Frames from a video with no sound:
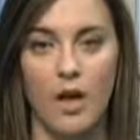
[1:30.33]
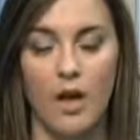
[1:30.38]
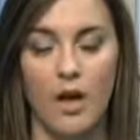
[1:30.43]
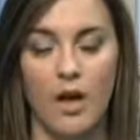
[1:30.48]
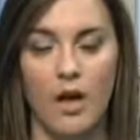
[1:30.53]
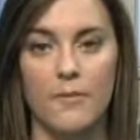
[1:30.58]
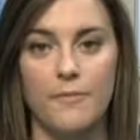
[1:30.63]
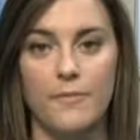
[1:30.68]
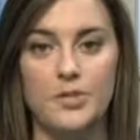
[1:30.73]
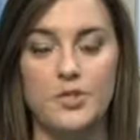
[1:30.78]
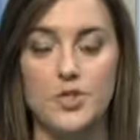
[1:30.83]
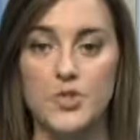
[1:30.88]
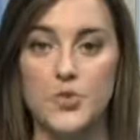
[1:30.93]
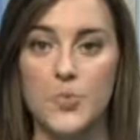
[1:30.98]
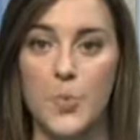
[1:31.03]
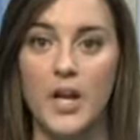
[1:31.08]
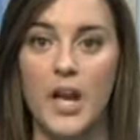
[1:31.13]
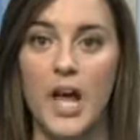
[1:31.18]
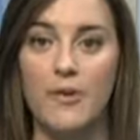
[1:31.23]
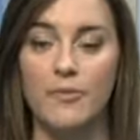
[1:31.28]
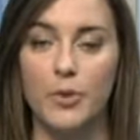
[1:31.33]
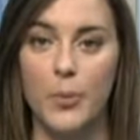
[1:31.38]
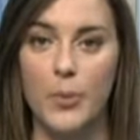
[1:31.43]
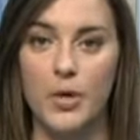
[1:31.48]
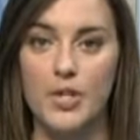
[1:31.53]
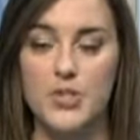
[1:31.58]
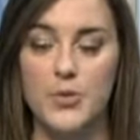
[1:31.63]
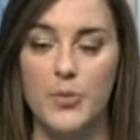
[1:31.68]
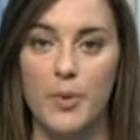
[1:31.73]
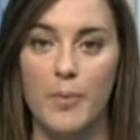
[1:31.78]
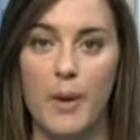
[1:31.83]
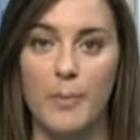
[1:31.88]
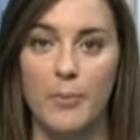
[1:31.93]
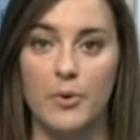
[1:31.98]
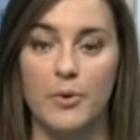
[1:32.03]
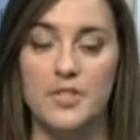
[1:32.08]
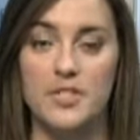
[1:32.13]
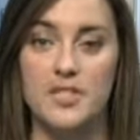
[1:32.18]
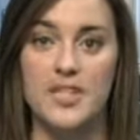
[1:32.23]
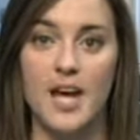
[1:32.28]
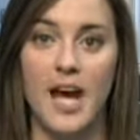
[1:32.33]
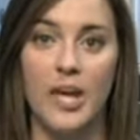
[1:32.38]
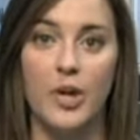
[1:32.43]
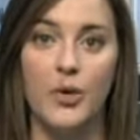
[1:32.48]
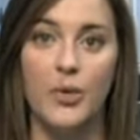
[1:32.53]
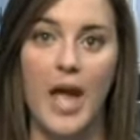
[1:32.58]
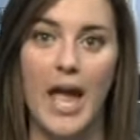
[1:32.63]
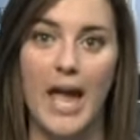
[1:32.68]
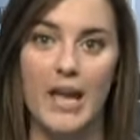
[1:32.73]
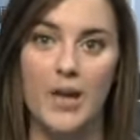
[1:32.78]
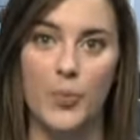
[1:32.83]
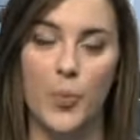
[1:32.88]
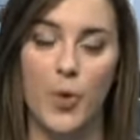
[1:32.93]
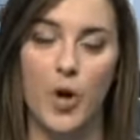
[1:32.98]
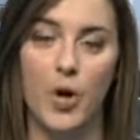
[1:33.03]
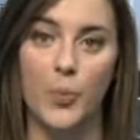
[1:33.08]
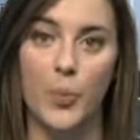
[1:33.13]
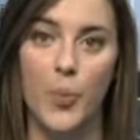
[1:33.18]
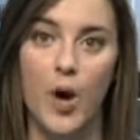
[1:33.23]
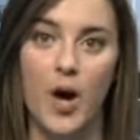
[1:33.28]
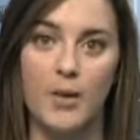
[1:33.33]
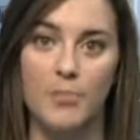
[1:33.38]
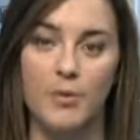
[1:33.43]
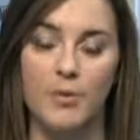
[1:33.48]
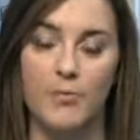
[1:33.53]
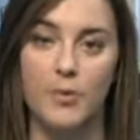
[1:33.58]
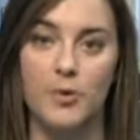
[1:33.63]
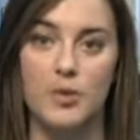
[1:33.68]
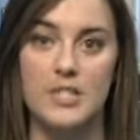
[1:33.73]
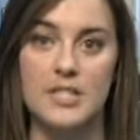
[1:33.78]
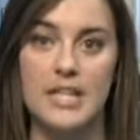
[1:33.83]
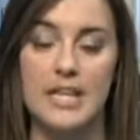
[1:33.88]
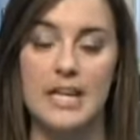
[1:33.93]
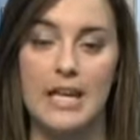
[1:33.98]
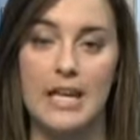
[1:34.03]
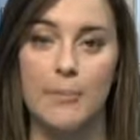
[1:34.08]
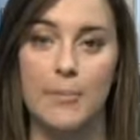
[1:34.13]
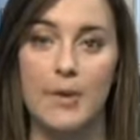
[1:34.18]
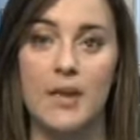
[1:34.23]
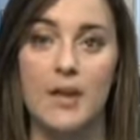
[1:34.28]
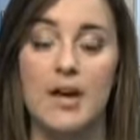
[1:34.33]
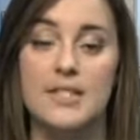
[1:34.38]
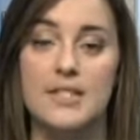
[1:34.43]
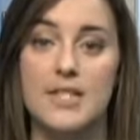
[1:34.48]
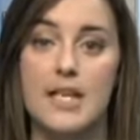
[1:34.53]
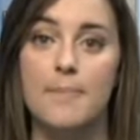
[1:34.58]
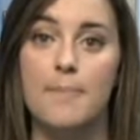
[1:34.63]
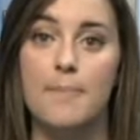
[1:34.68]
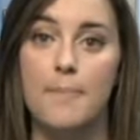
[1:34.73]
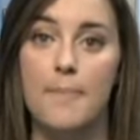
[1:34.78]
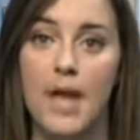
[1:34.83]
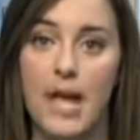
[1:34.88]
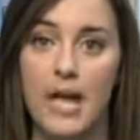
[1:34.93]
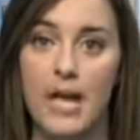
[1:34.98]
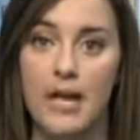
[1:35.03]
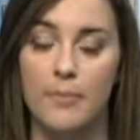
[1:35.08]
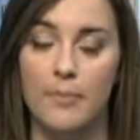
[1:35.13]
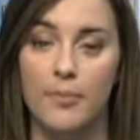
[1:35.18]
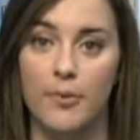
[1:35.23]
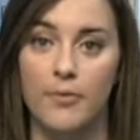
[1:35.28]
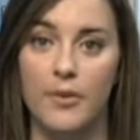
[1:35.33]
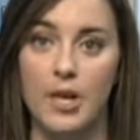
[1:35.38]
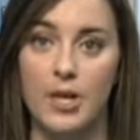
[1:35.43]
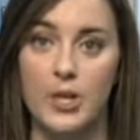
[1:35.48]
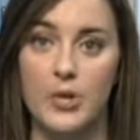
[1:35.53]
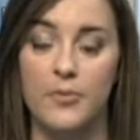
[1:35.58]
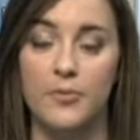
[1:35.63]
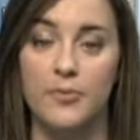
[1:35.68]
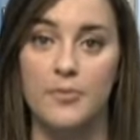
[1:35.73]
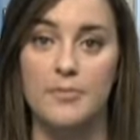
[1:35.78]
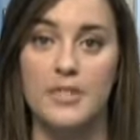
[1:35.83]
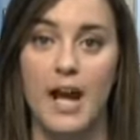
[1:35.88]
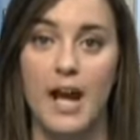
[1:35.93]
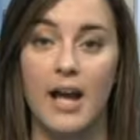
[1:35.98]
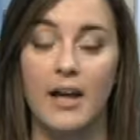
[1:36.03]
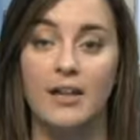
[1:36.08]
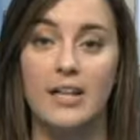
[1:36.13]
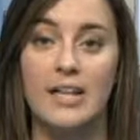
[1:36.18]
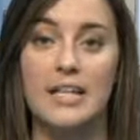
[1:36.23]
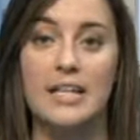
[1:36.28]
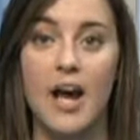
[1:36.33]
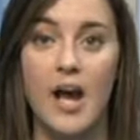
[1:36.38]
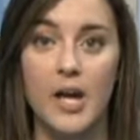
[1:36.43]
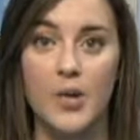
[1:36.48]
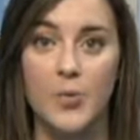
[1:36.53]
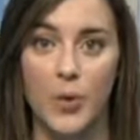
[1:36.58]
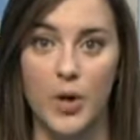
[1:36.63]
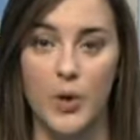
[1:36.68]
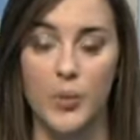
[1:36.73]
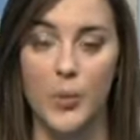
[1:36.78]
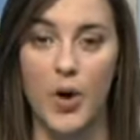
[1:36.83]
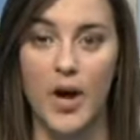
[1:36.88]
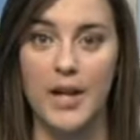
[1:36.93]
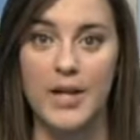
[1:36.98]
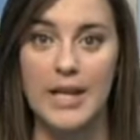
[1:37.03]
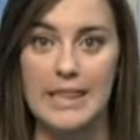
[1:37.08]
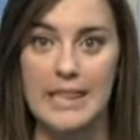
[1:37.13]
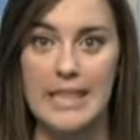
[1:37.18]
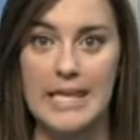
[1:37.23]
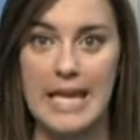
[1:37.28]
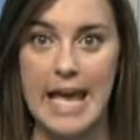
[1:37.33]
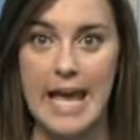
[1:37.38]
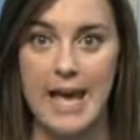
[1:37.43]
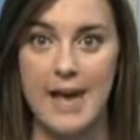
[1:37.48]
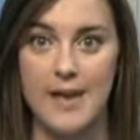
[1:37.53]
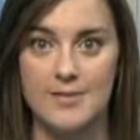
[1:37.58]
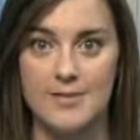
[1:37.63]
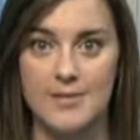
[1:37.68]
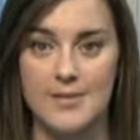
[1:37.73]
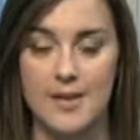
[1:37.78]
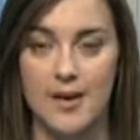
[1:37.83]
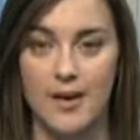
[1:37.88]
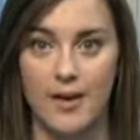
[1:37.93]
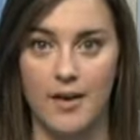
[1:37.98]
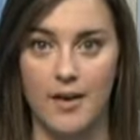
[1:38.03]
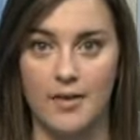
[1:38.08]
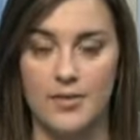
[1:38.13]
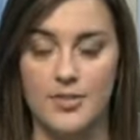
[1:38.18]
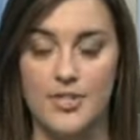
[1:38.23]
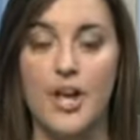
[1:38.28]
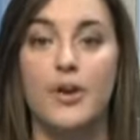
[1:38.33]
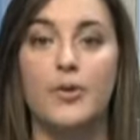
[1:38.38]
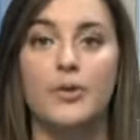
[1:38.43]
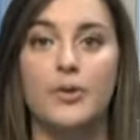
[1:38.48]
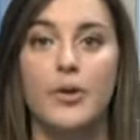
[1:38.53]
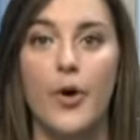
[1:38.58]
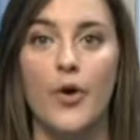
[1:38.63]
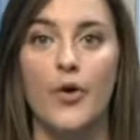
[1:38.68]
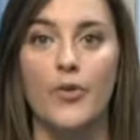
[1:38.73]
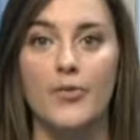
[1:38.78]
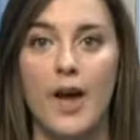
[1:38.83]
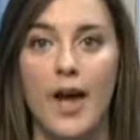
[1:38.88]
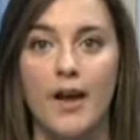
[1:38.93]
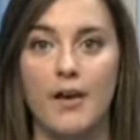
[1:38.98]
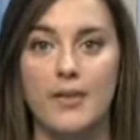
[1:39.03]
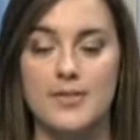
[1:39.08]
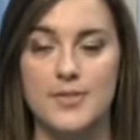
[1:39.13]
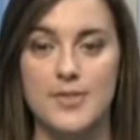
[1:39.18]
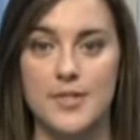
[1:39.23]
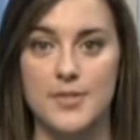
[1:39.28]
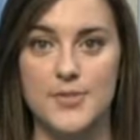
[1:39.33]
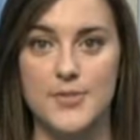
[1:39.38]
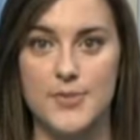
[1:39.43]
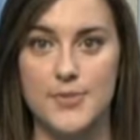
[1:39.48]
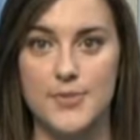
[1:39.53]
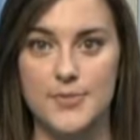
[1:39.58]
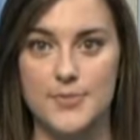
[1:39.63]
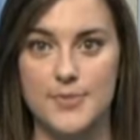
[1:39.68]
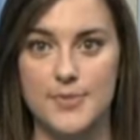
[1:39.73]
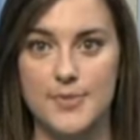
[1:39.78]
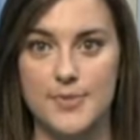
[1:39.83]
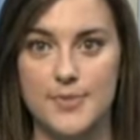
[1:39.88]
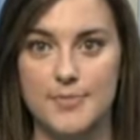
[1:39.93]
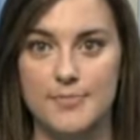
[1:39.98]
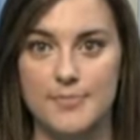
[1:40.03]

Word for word: Officials want everyone to remember to dial 811 before digging because it may prevent you from dialing 911 in the end. Jackalyn Kovac, 6 News.